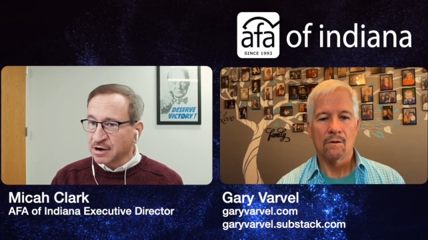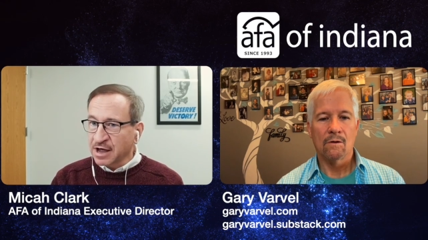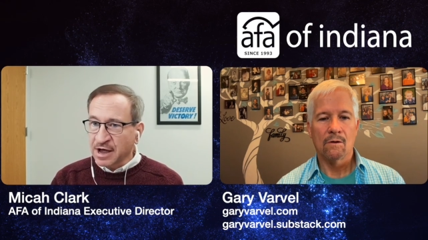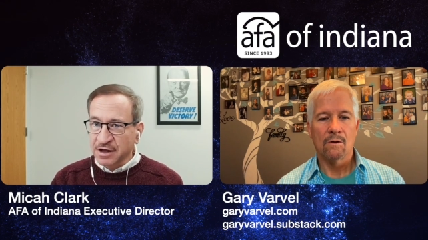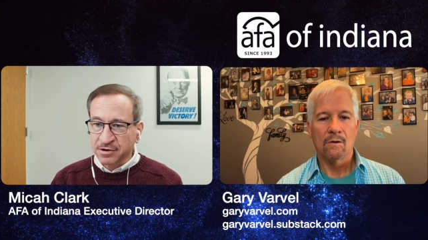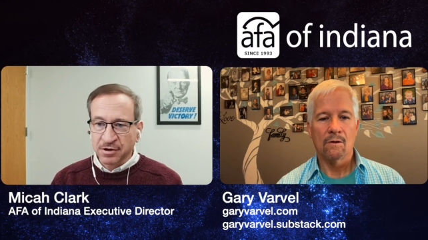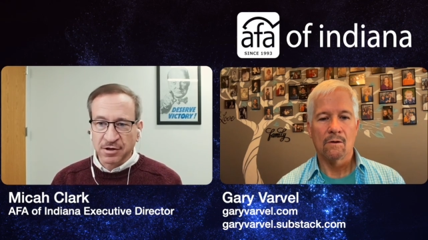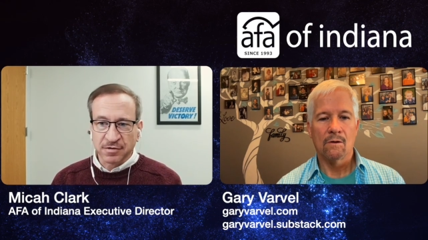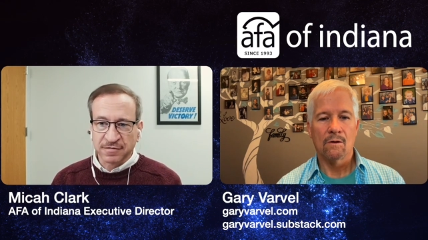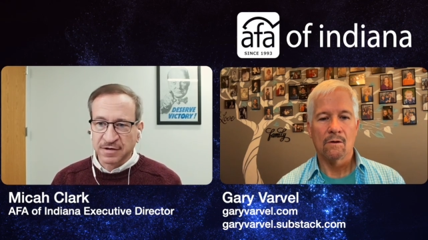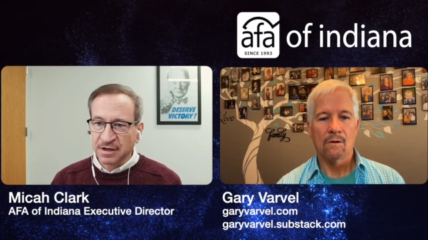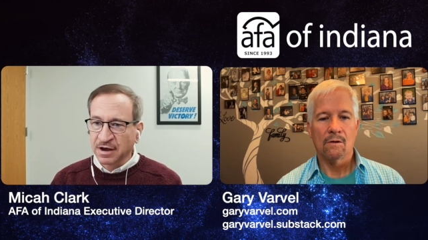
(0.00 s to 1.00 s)
Speaker 1: a lot, or you
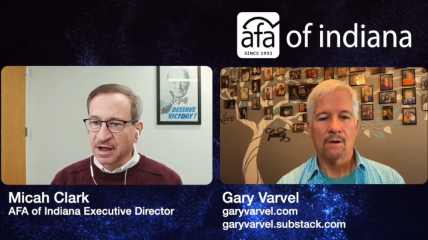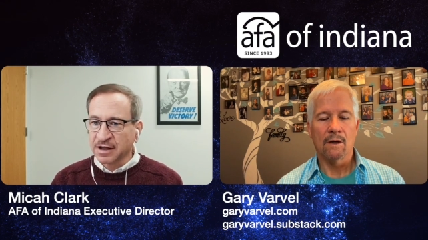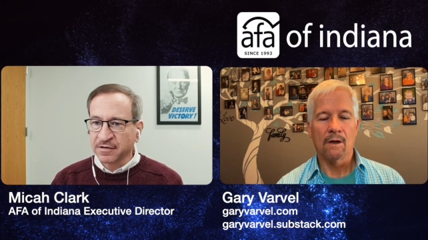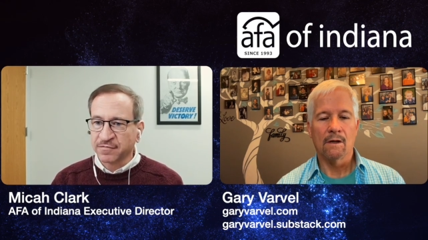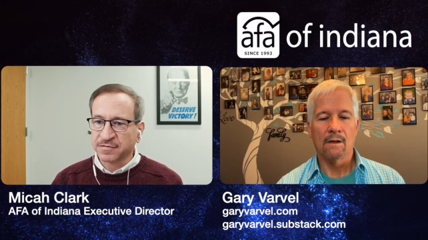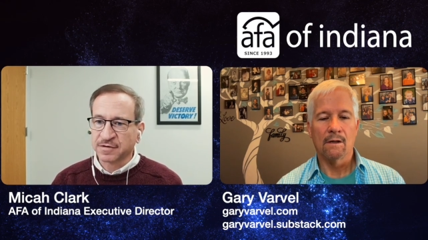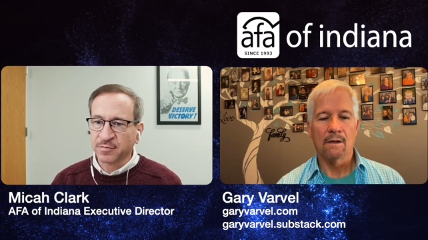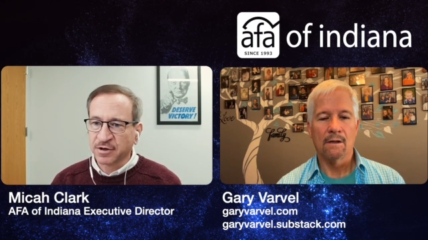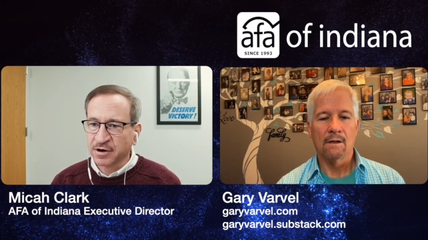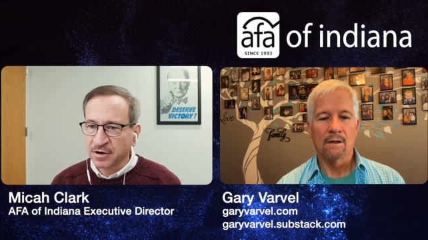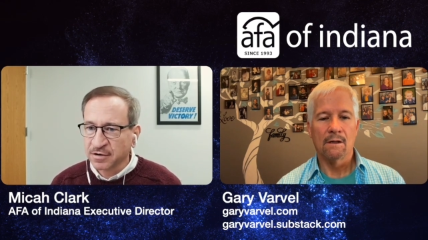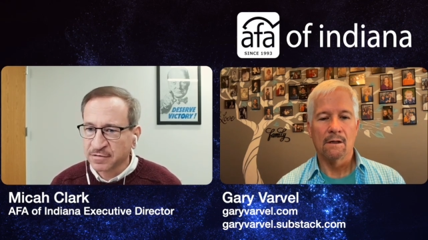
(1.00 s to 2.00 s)
see a lot of
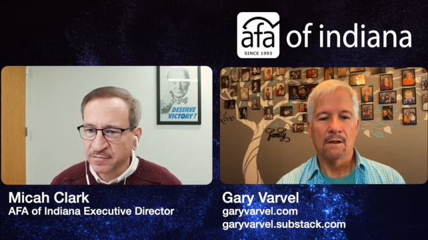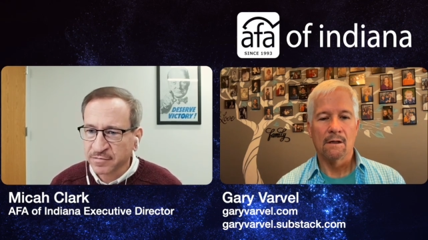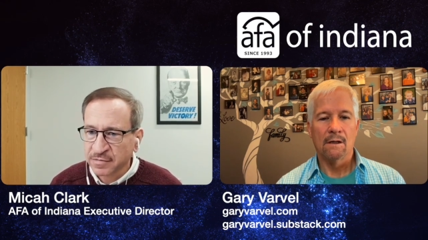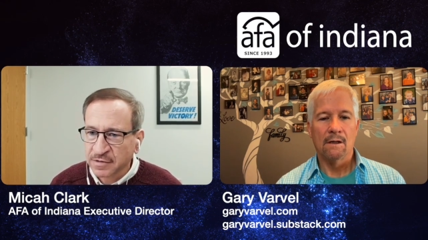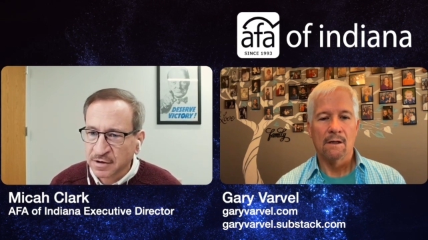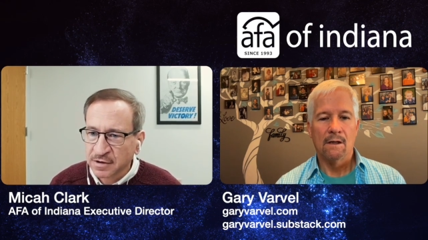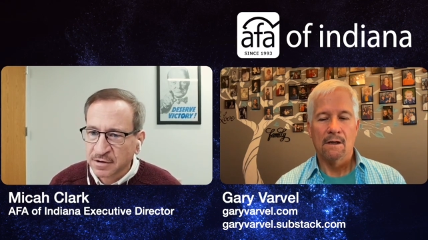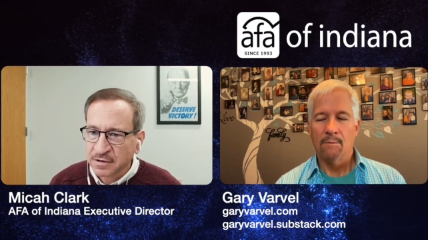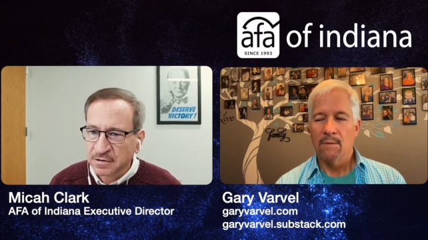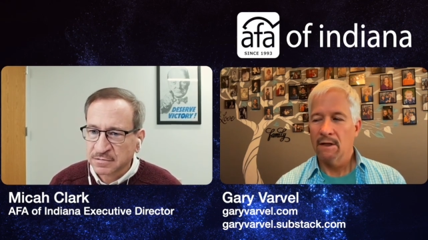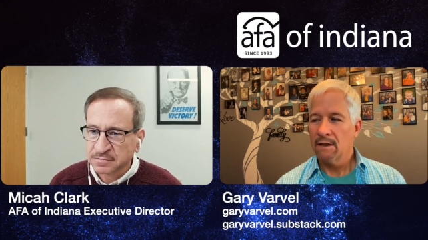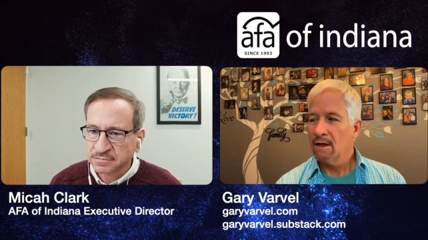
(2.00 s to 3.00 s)
similarities?
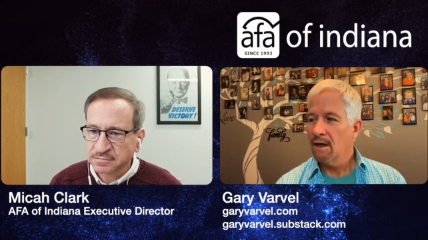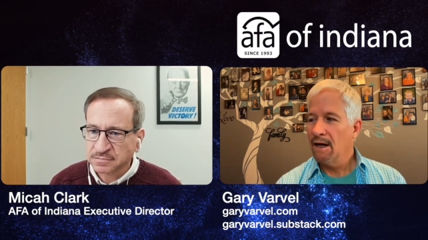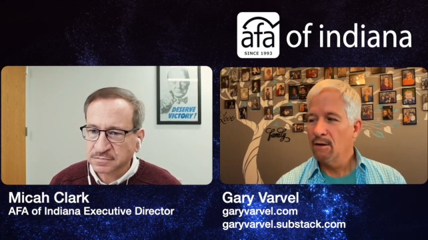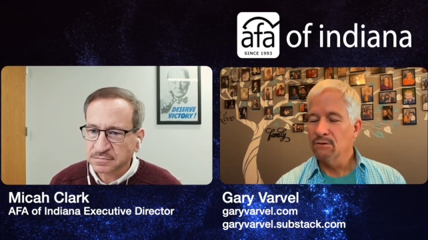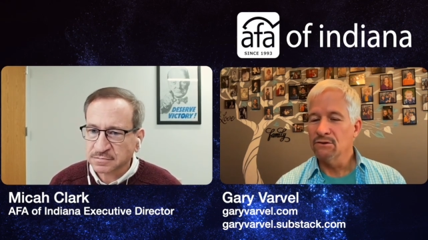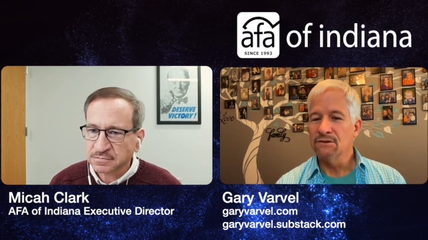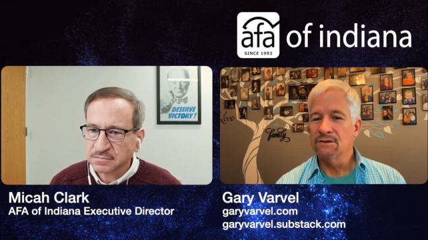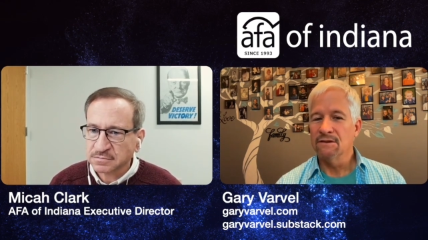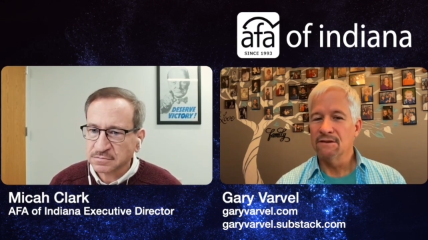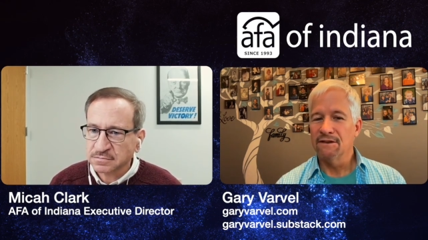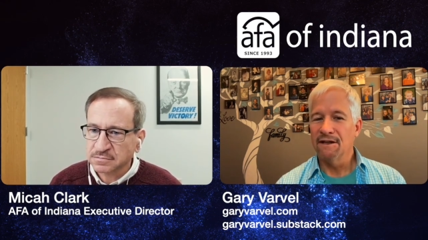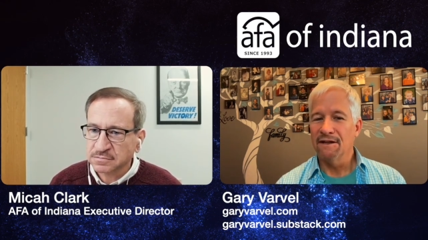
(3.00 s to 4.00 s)
Micah, I was
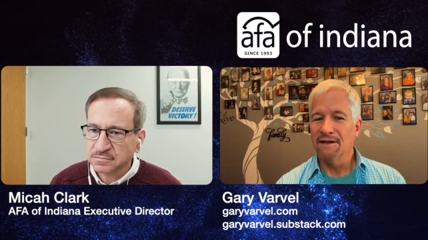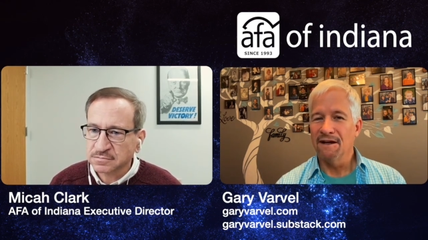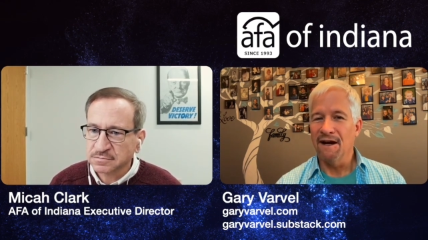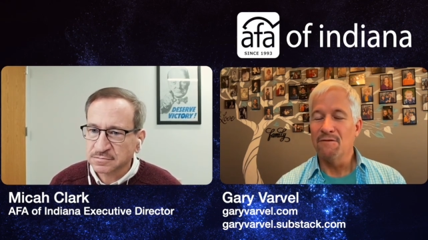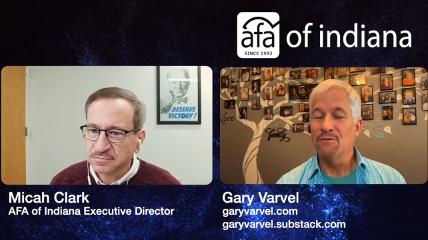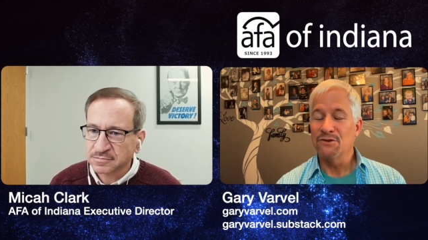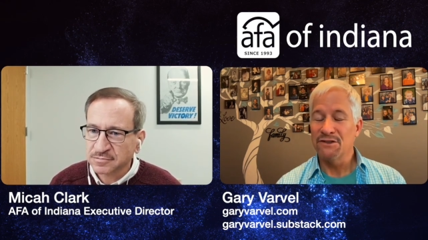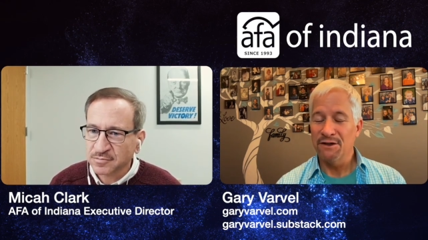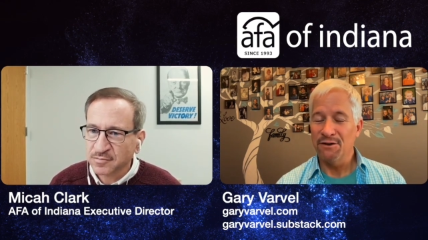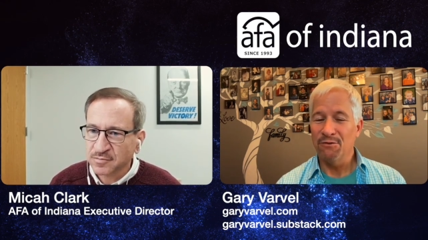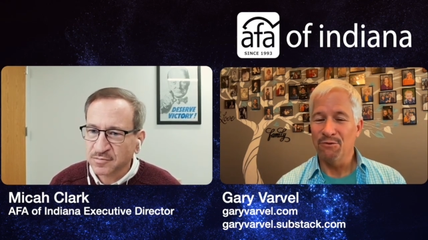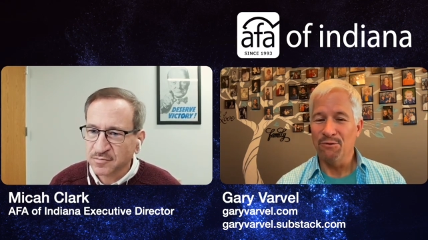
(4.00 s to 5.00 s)
Speaker 2: I was
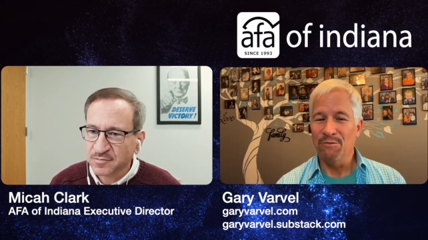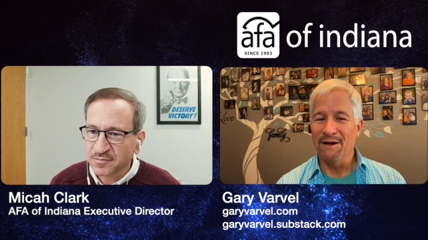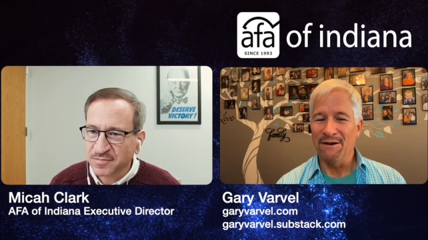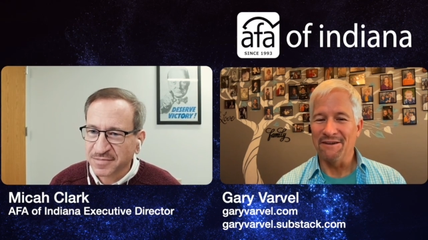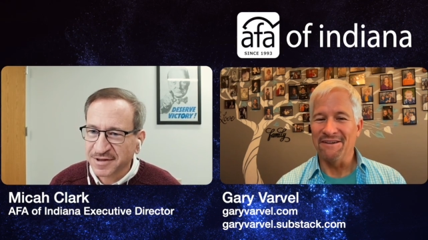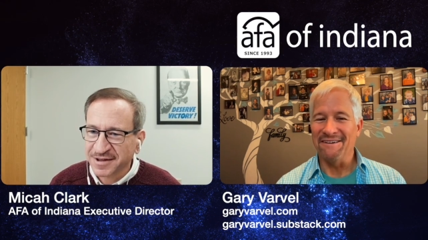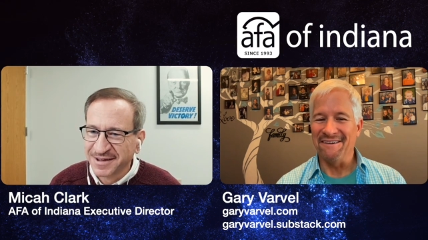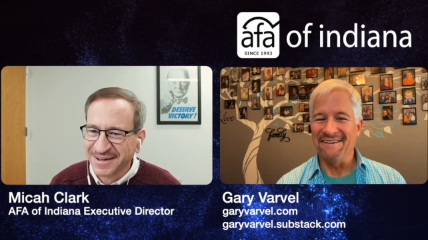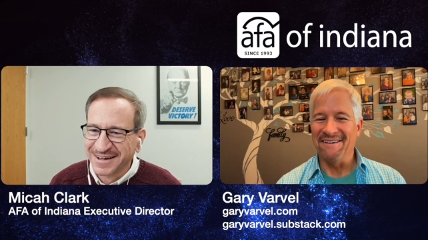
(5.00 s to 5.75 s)
terrible back then.